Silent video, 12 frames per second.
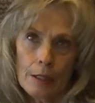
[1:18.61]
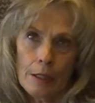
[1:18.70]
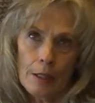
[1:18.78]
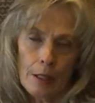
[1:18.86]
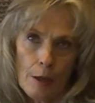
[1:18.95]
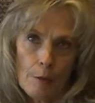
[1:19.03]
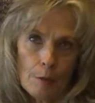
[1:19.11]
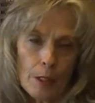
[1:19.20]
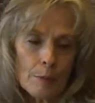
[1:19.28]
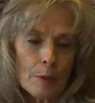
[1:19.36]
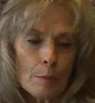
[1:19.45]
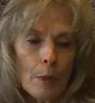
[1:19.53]
um,
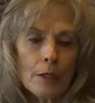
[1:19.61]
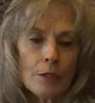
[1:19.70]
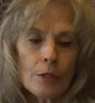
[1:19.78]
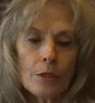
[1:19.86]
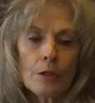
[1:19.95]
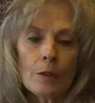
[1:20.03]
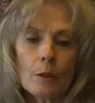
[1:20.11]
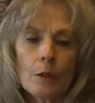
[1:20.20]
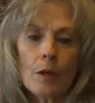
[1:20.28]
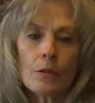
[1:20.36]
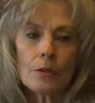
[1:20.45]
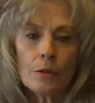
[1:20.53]
keep in mind too that we're
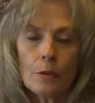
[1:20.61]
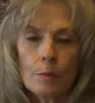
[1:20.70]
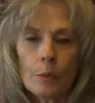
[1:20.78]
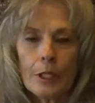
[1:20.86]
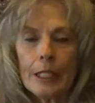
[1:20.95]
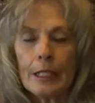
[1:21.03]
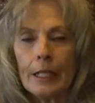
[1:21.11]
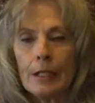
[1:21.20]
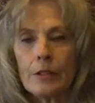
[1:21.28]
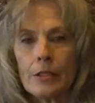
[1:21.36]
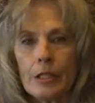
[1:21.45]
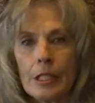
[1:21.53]
also bringing
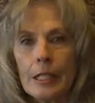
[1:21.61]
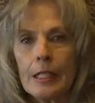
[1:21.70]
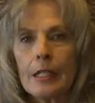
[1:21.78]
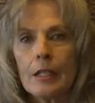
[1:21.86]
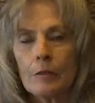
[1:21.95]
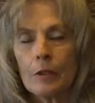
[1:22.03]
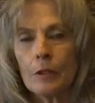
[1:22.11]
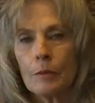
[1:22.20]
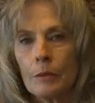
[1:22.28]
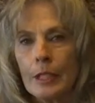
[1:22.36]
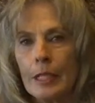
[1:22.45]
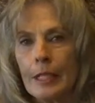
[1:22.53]
energy in, we're
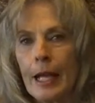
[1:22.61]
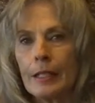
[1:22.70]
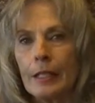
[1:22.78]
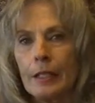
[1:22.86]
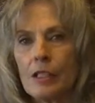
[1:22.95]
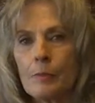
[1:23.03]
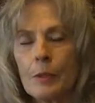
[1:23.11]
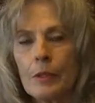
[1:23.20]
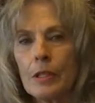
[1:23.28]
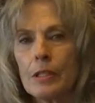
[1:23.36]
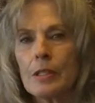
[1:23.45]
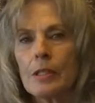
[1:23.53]
reenacting
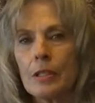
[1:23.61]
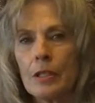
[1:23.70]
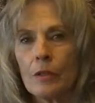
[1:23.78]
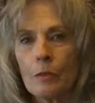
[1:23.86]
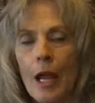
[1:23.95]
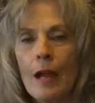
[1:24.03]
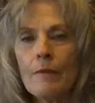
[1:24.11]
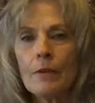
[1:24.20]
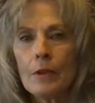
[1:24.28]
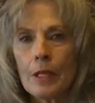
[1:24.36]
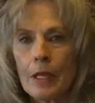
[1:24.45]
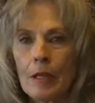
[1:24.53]
experiences to unravel
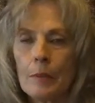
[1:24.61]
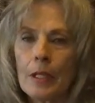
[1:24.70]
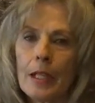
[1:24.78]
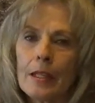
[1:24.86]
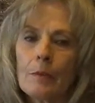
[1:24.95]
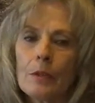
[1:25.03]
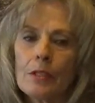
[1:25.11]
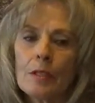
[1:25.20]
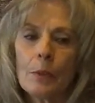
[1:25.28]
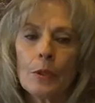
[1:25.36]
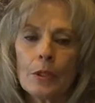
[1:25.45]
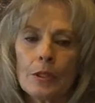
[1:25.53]
them. But I think what's
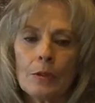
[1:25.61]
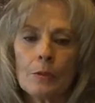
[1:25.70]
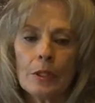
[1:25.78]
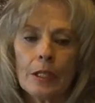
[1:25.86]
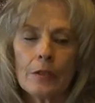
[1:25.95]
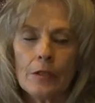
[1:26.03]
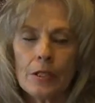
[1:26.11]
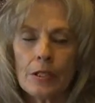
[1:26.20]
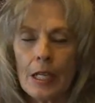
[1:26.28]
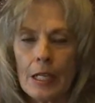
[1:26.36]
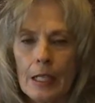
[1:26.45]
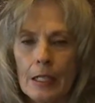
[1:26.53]
important to really
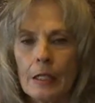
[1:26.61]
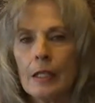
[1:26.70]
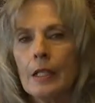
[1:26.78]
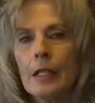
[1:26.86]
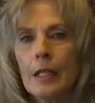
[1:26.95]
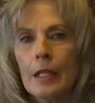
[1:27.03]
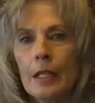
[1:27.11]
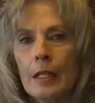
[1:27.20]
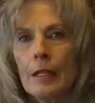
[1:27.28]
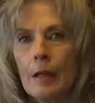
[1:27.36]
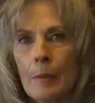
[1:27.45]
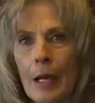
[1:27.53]
understand
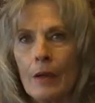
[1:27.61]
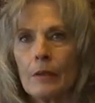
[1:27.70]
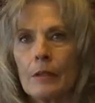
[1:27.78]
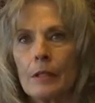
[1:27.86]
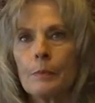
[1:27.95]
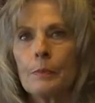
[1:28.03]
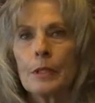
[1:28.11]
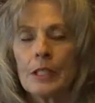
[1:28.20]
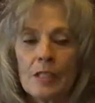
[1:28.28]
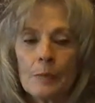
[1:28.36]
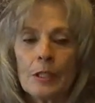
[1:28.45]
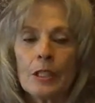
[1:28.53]
about the,
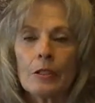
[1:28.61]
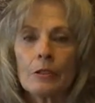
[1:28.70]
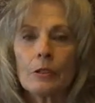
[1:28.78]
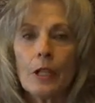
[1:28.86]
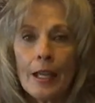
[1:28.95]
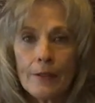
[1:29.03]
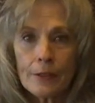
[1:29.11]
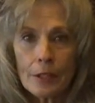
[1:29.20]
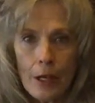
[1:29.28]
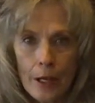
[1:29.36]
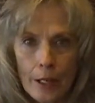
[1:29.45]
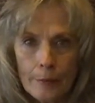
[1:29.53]
this particular
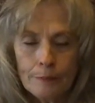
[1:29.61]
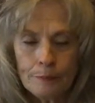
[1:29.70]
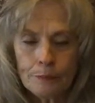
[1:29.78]
lifetime